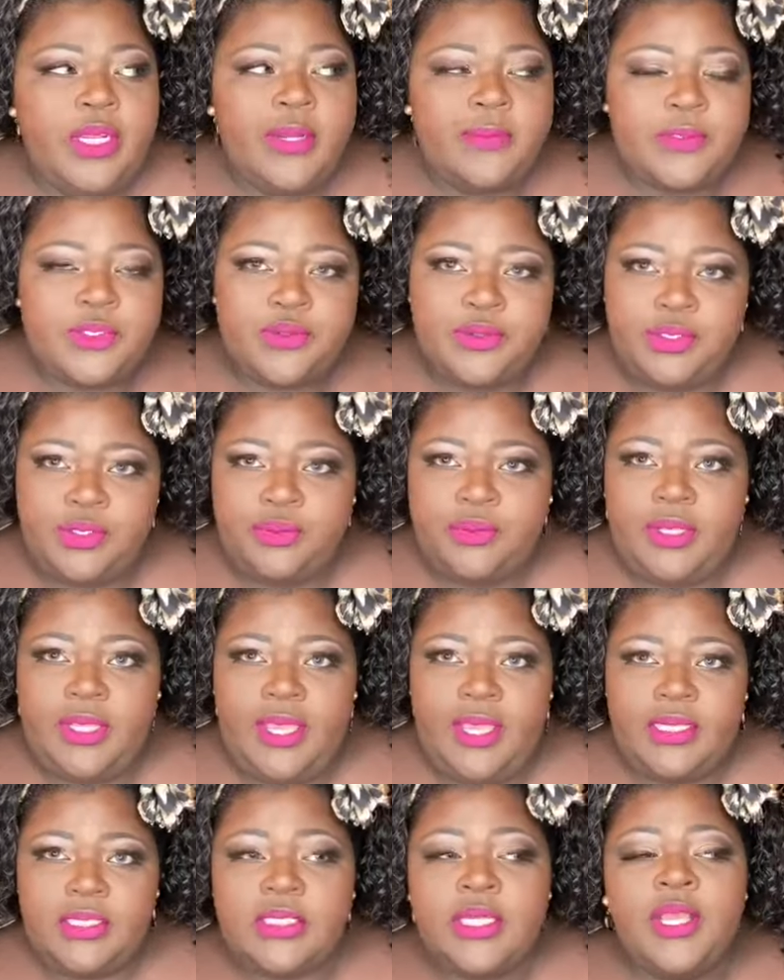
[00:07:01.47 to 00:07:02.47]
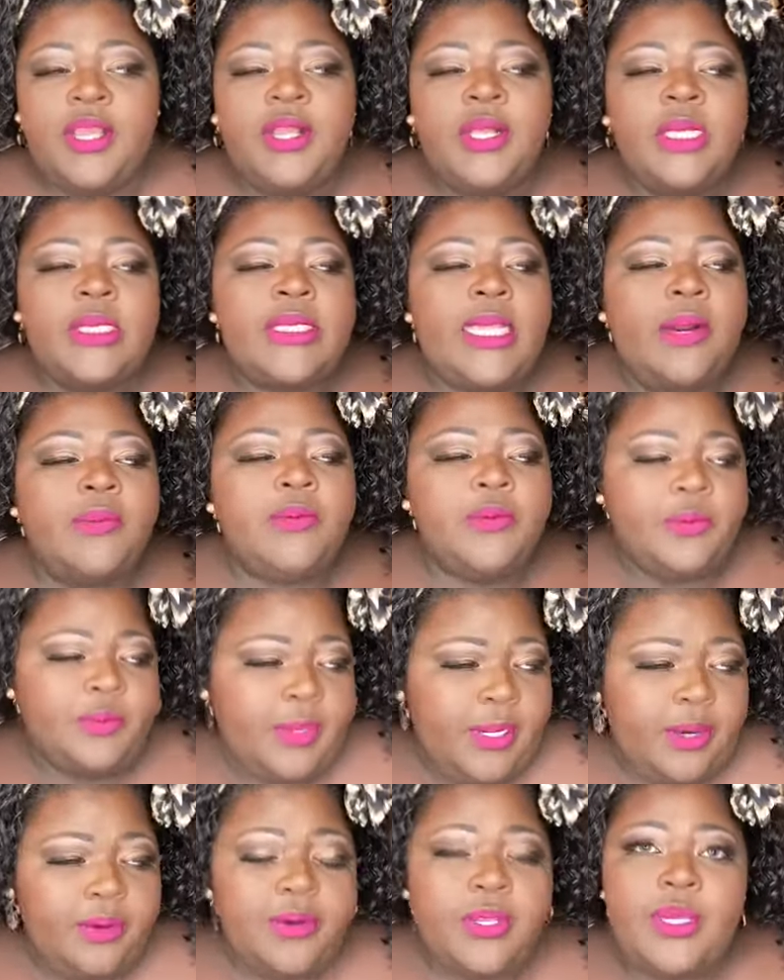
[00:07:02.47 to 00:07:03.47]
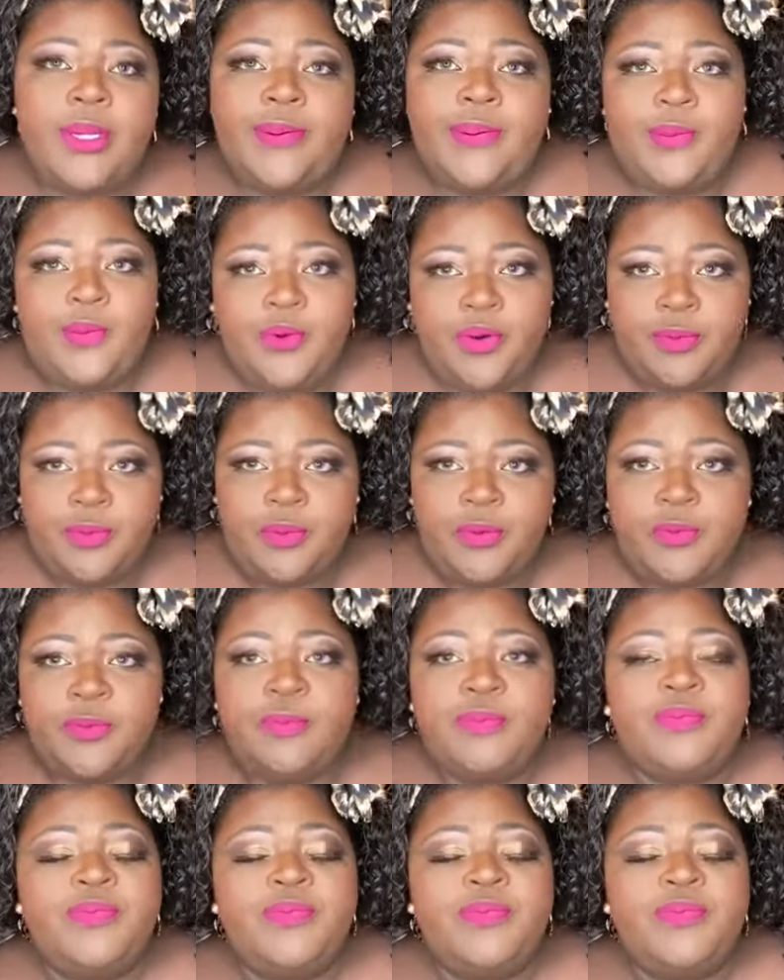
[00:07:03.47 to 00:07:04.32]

up to a 3X that were very affordable.